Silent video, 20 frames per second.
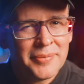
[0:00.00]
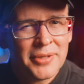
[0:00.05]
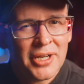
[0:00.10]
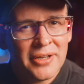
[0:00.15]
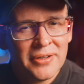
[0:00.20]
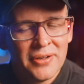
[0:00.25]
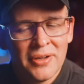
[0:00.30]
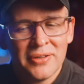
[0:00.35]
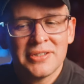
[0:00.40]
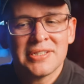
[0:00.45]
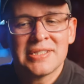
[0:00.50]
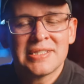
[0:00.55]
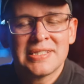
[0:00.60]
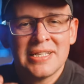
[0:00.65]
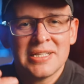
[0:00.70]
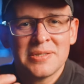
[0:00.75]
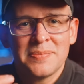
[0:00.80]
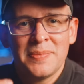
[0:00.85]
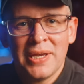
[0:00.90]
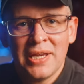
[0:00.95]
that I noticed
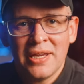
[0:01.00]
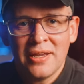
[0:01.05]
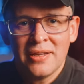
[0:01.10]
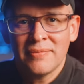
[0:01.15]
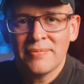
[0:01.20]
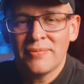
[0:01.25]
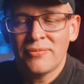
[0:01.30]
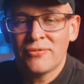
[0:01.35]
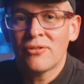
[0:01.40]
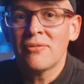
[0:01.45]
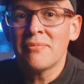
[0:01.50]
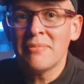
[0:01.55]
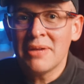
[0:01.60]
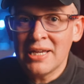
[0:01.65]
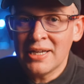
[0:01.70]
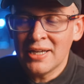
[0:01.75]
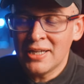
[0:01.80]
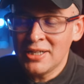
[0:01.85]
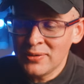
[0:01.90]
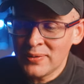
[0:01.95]
this being, for
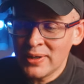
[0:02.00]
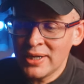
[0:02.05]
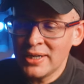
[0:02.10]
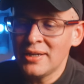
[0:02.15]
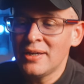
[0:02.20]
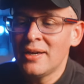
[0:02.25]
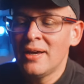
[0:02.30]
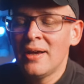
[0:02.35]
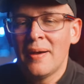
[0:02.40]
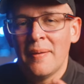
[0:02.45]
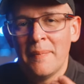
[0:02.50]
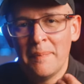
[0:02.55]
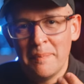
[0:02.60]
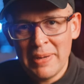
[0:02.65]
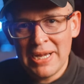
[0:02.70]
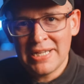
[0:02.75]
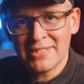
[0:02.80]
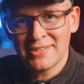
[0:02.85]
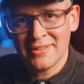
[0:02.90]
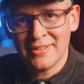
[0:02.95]
me anyway,
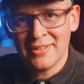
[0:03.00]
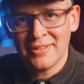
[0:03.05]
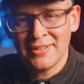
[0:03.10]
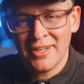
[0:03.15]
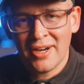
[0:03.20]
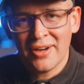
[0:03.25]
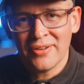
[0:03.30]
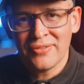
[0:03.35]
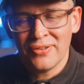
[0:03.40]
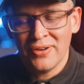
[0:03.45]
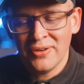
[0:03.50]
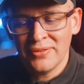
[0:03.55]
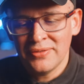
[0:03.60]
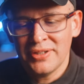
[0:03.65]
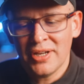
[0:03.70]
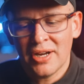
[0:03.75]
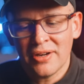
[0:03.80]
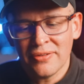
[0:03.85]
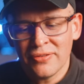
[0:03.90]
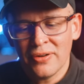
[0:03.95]
better than the iPhone.
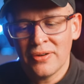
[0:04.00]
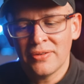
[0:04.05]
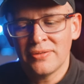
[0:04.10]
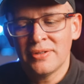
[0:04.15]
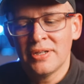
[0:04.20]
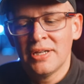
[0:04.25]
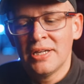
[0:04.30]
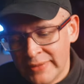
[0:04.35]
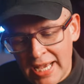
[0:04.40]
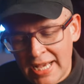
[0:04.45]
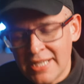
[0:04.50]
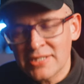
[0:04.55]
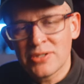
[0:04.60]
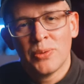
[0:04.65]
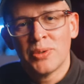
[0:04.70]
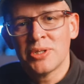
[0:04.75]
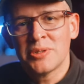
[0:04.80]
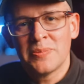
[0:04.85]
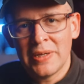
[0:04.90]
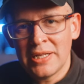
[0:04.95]
The iPhone has
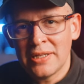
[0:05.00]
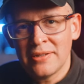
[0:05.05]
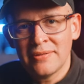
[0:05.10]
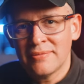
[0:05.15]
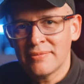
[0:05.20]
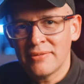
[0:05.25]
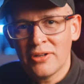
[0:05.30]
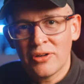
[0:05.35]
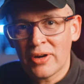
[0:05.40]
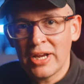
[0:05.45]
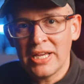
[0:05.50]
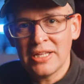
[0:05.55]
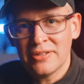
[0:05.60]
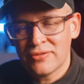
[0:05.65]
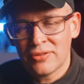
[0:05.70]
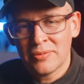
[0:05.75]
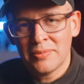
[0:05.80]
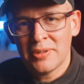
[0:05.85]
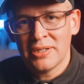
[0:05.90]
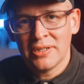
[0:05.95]
always been great
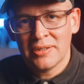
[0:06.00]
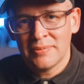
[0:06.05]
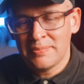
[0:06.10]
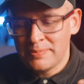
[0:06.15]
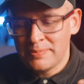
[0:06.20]
from a